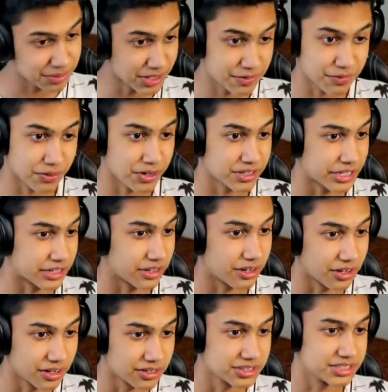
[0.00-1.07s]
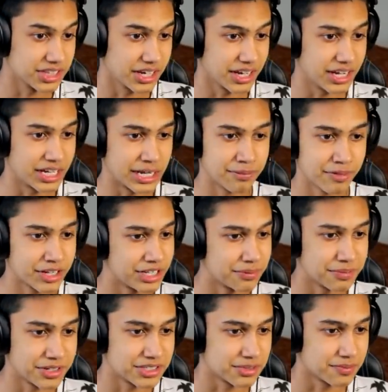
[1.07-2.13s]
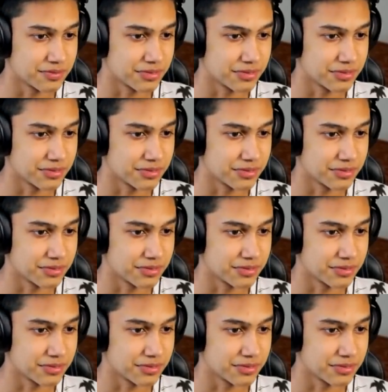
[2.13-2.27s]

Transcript: played Fortnite all day and I'm ready to play some